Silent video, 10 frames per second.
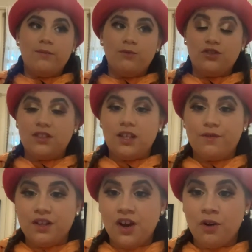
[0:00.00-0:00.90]
Music
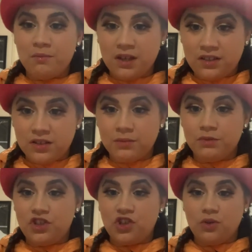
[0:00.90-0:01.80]
definitely helped me to
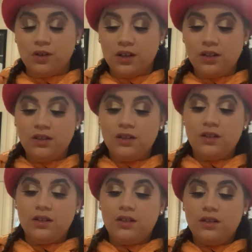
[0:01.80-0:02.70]
mature
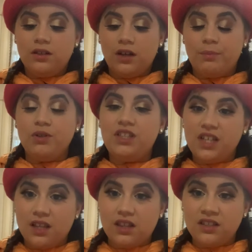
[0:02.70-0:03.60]

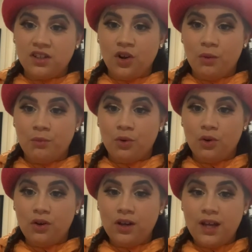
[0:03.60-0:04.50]
appreciate things a lot
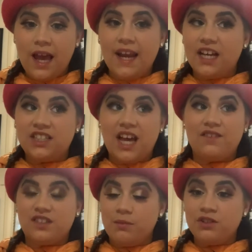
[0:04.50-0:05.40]
more and actually
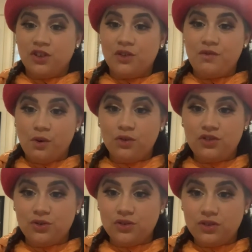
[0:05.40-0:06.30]
have something to look forward
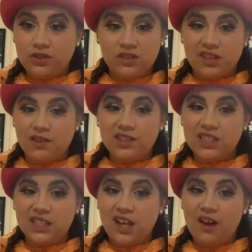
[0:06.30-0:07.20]
to because I really
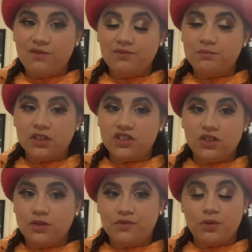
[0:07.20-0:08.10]
didn't have much to
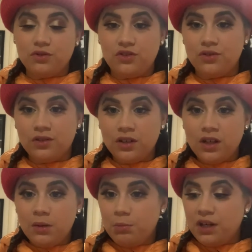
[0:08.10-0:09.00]
look forward to.
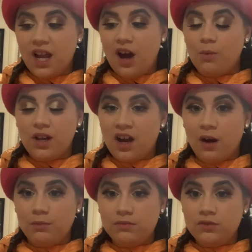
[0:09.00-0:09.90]
But now I wake
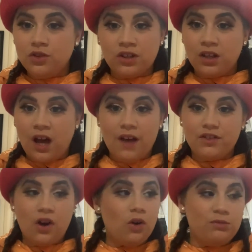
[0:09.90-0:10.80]
up, look, I have
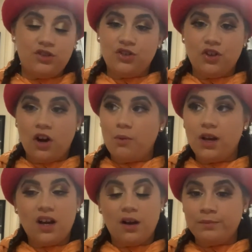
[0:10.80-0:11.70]
a home studio. I
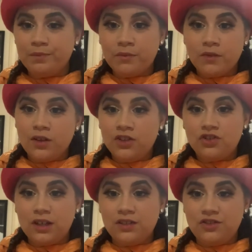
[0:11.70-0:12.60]
wake up
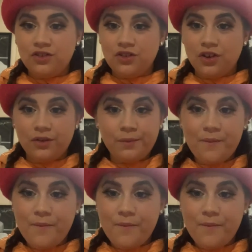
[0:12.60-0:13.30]
straight in the studio.